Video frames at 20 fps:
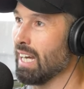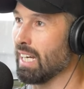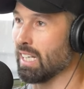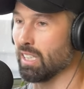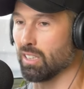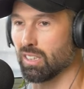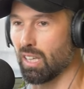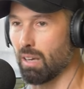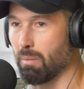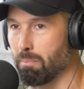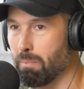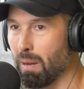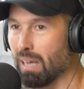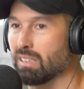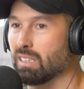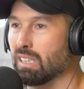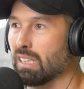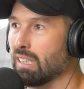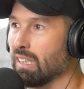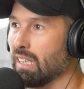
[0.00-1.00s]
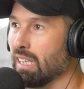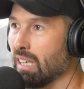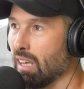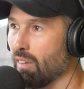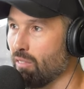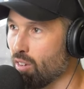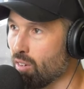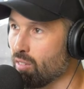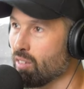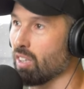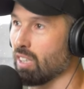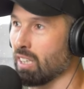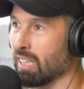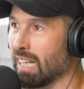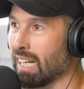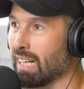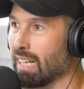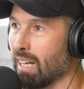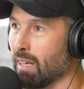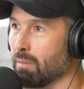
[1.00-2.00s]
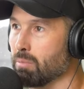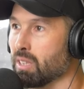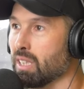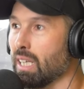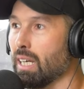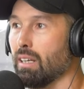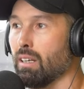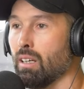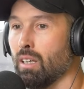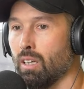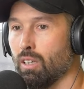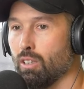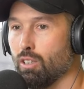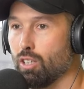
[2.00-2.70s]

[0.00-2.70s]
And he's like, basically, if you've got a gut upset,